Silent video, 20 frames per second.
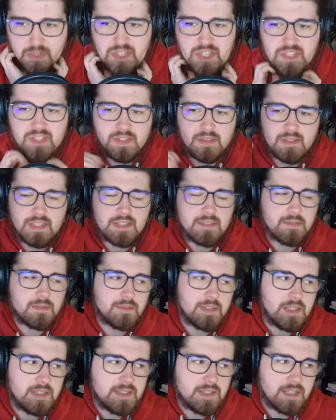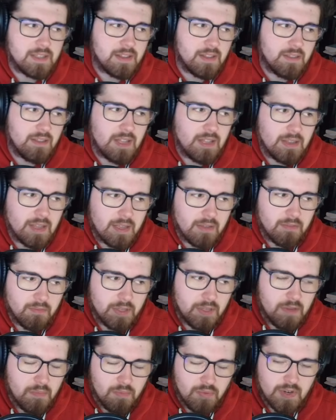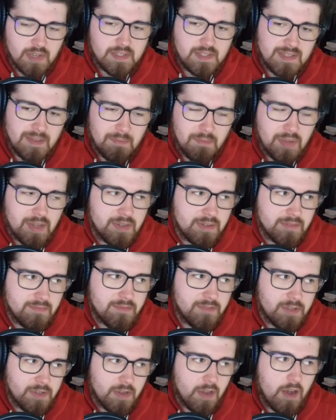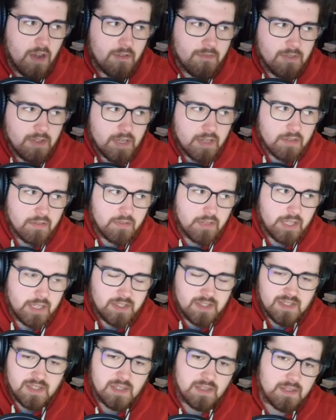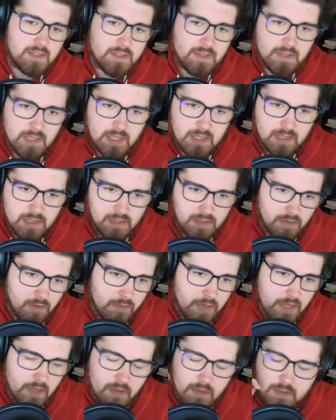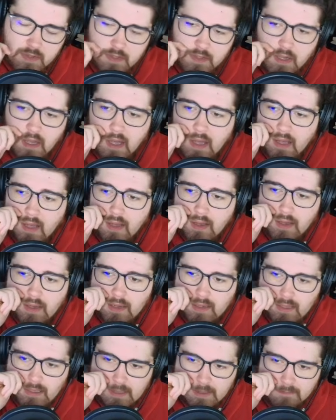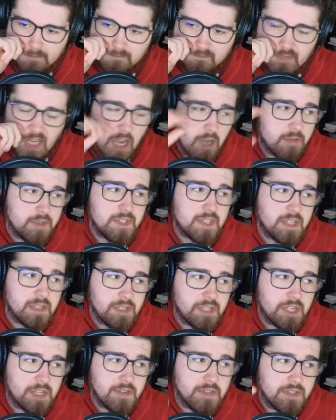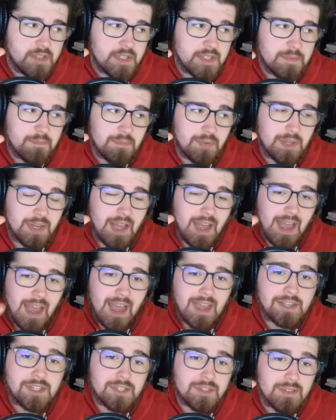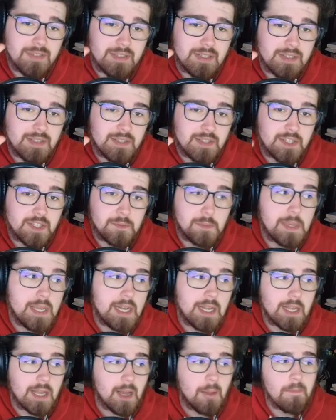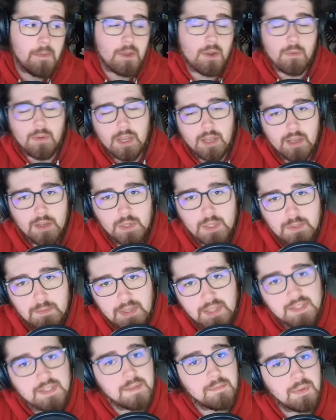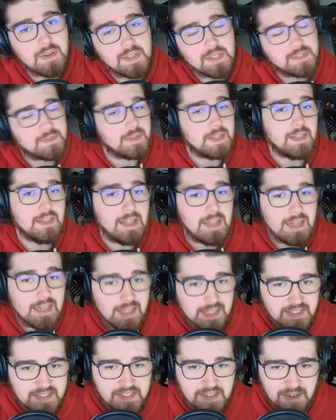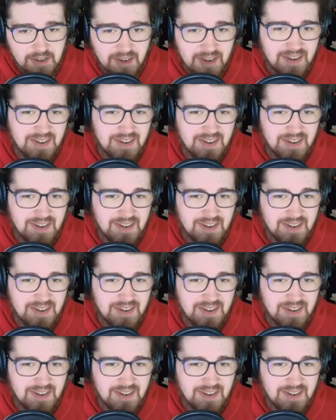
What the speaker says: is, this is like the thing that when you press the button for the coffin, it like sucks the green ghost. I wasn't going to change this, but actually speeding up the green ghost makes the boss fight a lot easier.